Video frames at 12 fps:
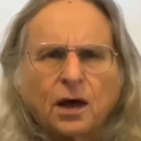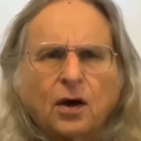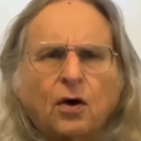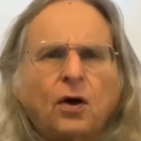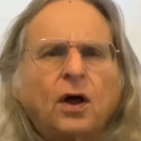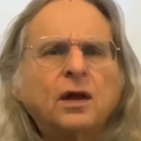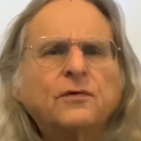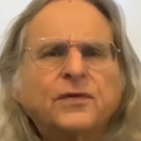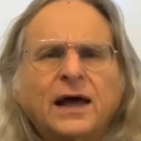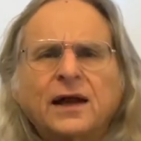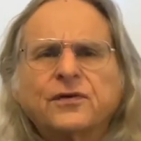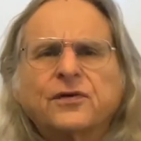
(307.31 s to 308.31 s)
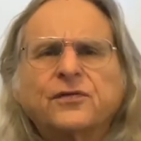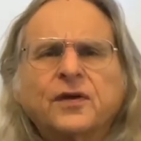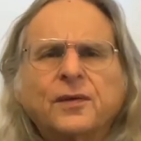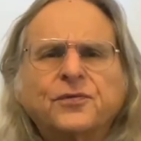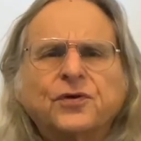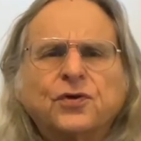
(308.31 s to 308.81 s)
Uh, all of that
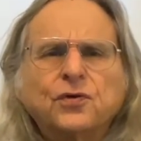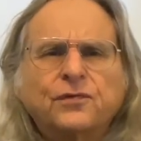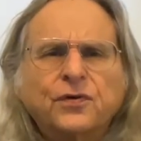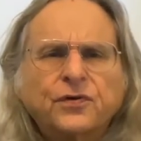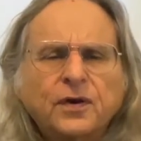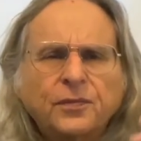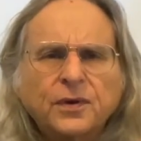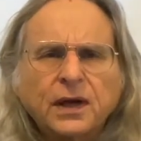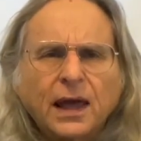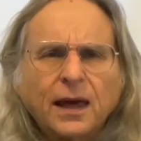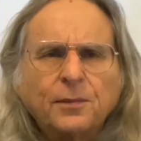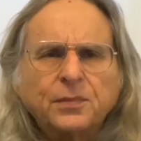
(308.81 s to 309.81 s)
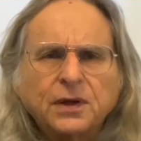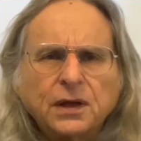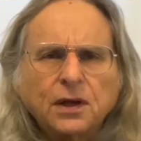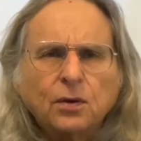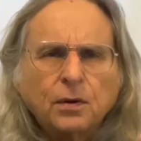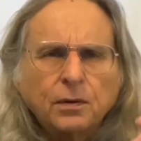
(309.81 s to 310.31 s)
is a substitute for something
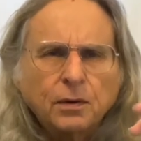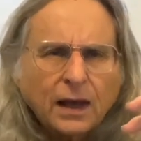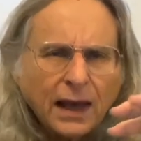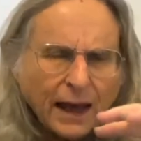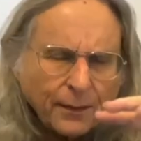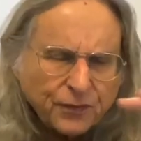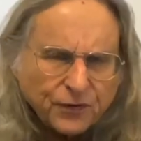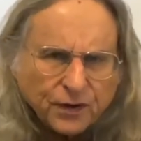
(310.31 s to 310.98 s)
empty or